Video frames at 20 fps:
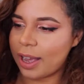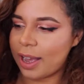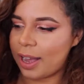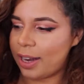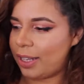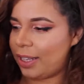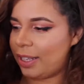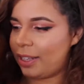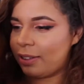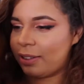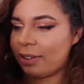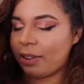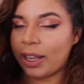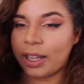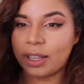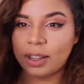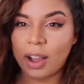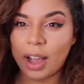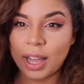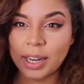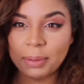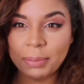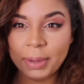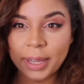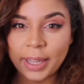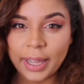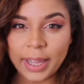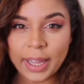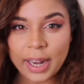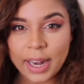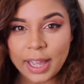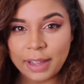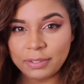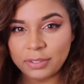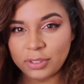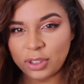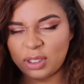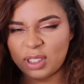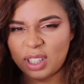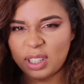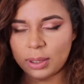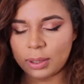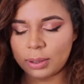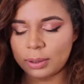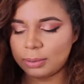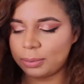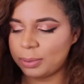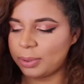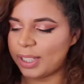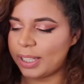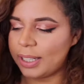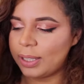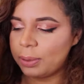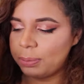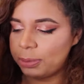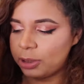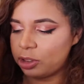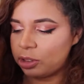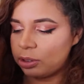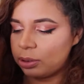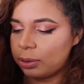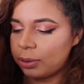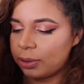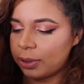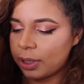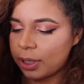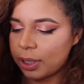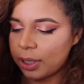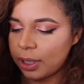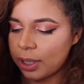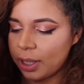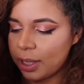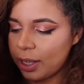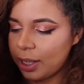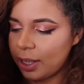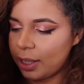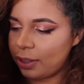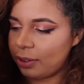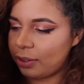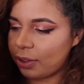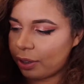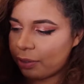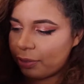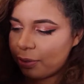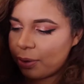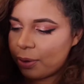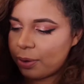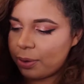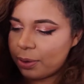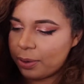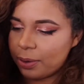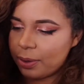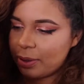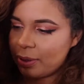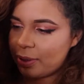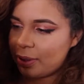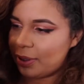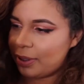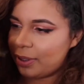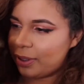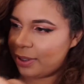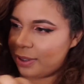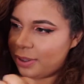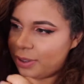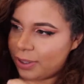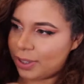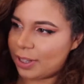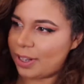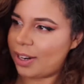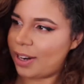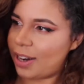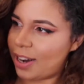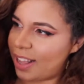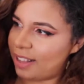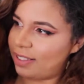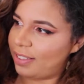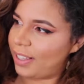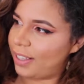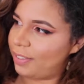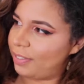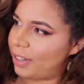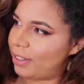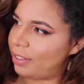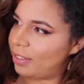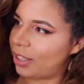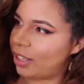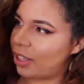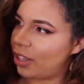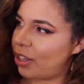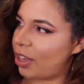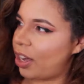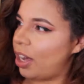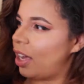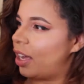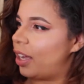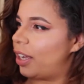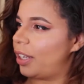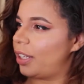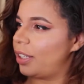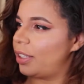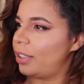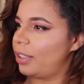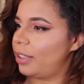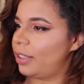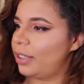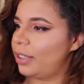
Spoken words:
and it is like kind of my hair length, just a little bit shorter. So I thought, let's give this a go.